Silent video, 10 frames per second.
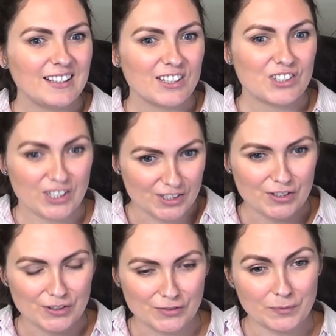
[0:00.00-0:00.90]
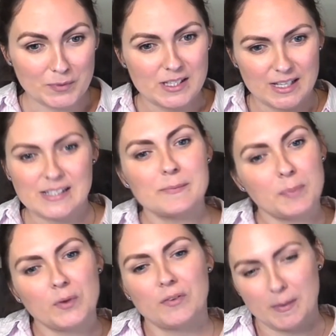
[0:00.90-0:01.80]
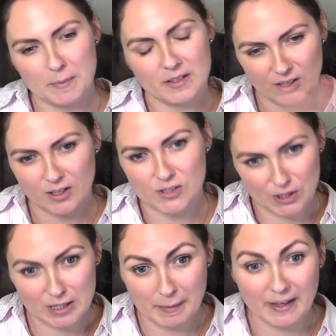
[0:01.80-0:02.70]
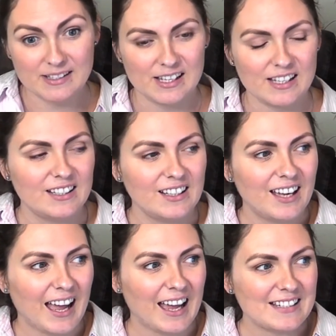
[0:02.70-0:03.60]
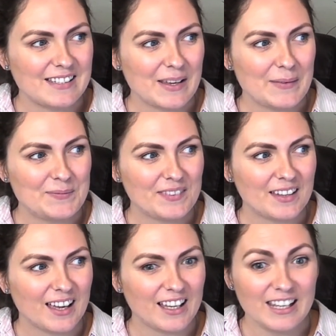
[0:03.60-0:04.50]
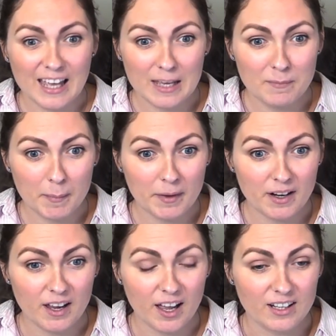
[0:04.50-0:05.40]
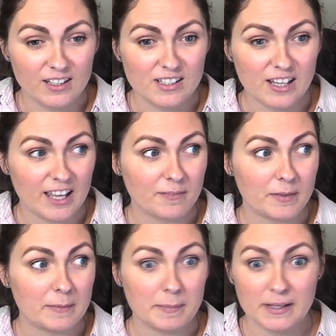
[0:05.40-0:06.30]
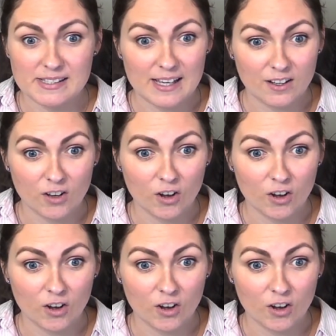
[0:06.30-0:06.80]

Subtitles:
she sort of was in support of him, but took the backseat. And he came up and gave me the biggest telling